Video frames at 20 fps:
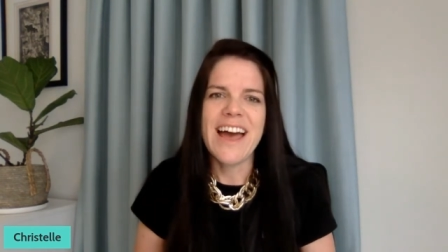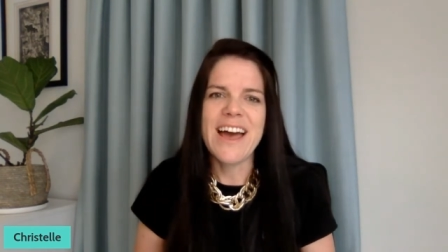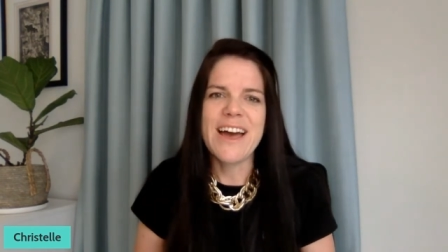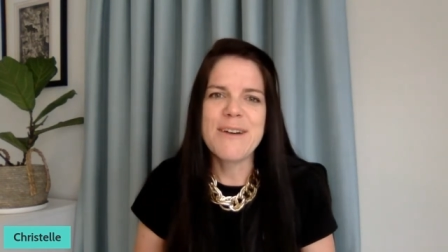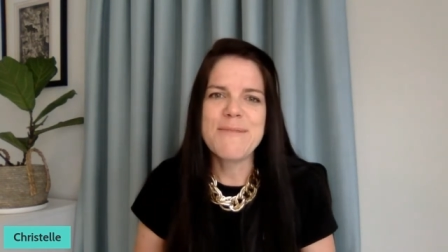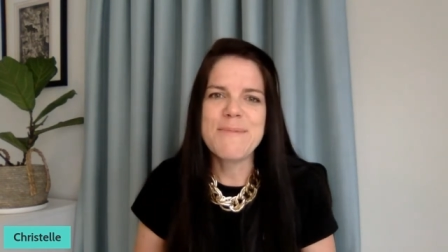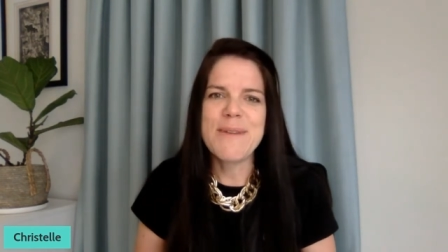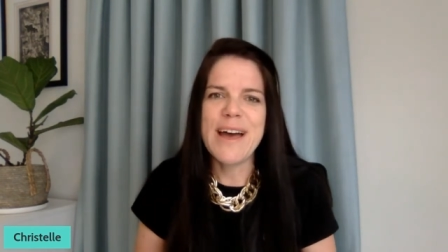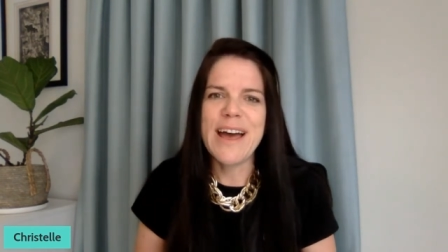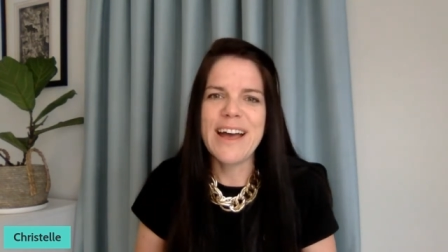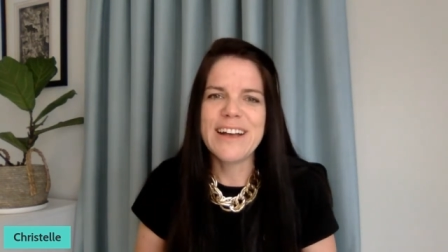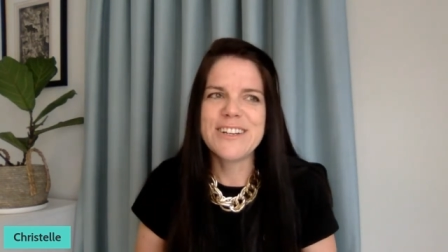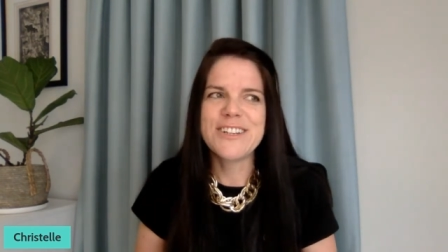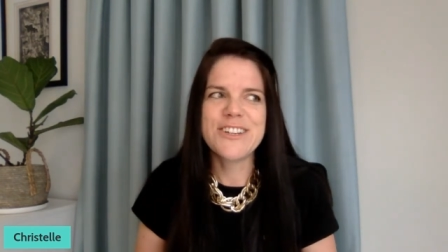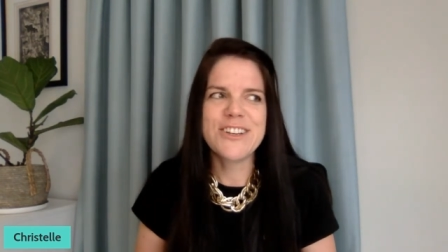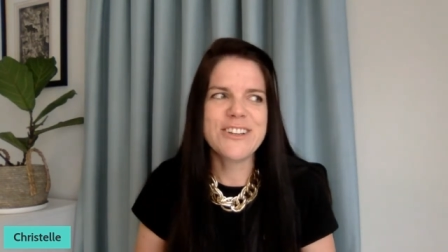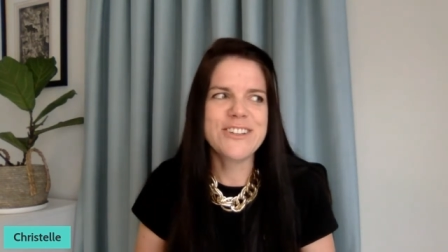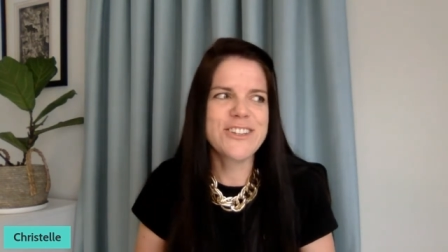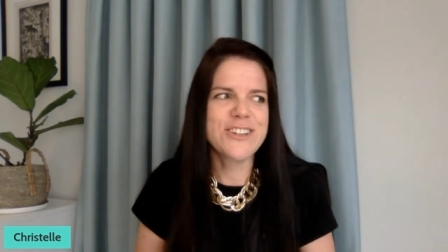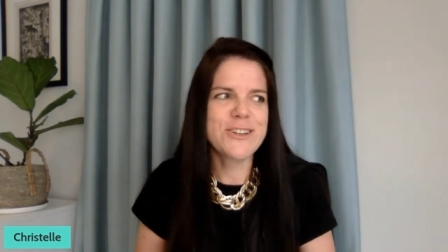Um,
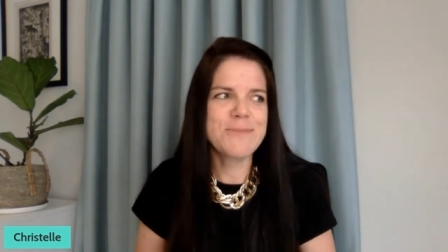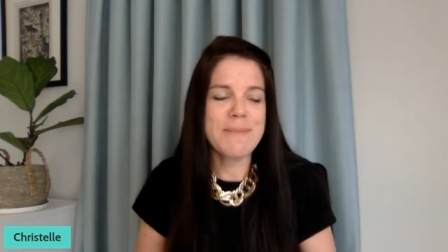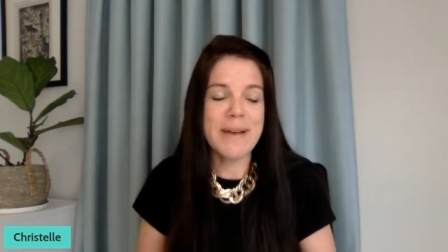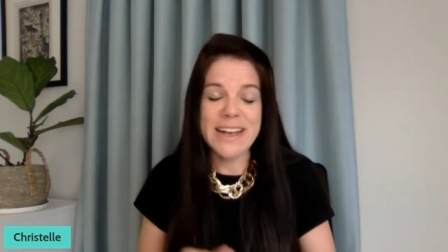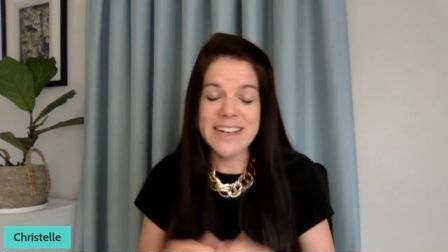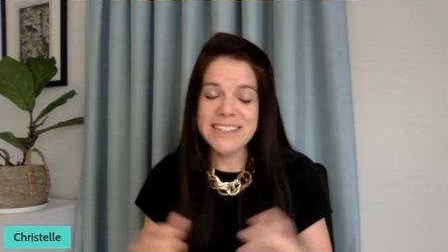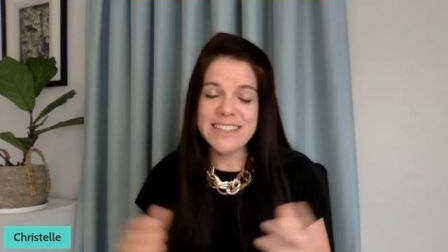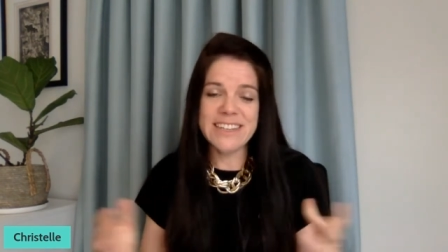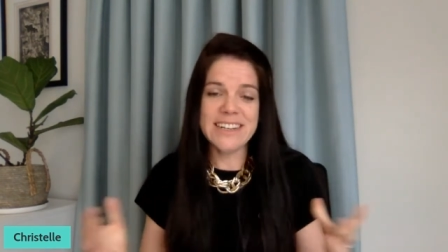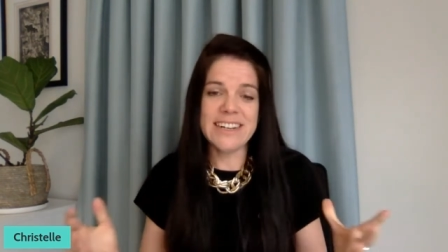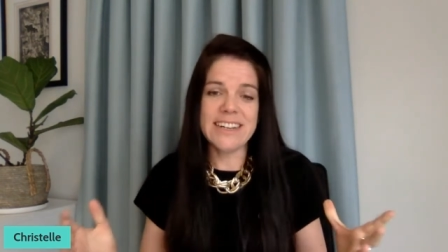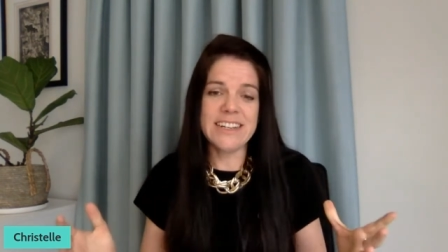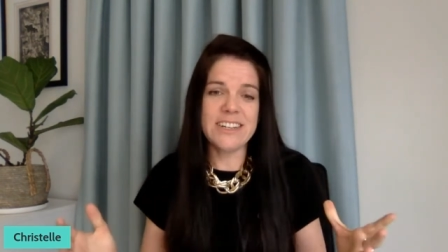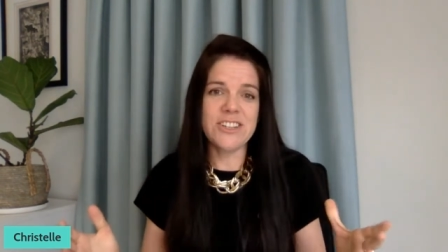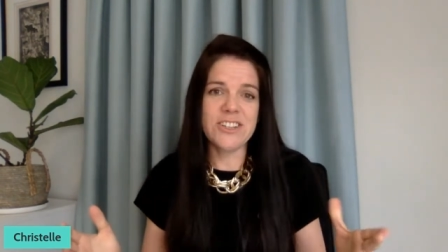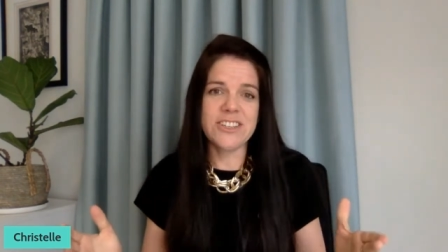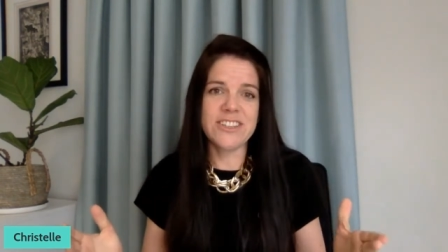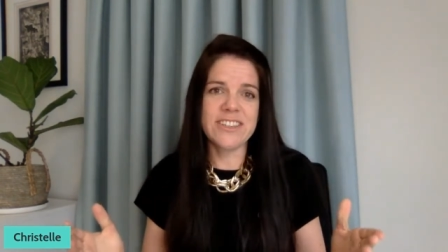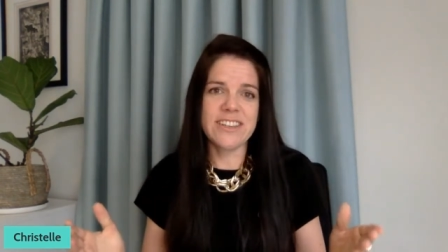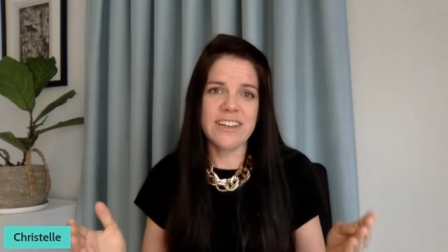she, so
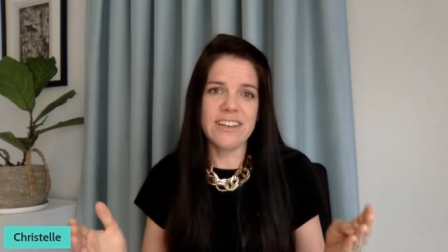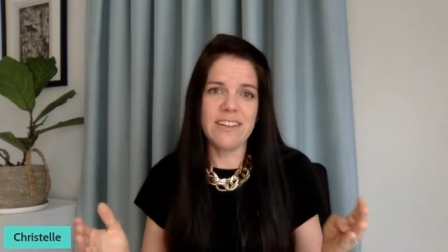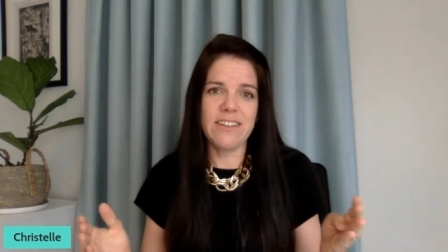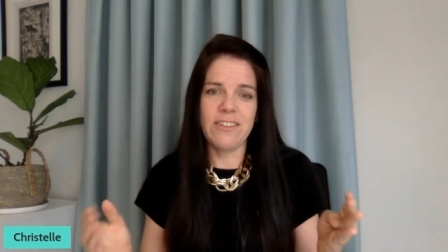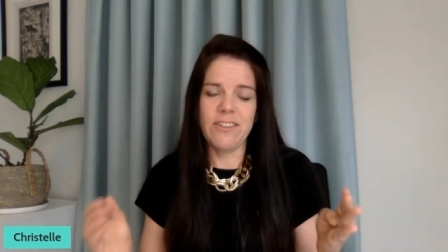basically just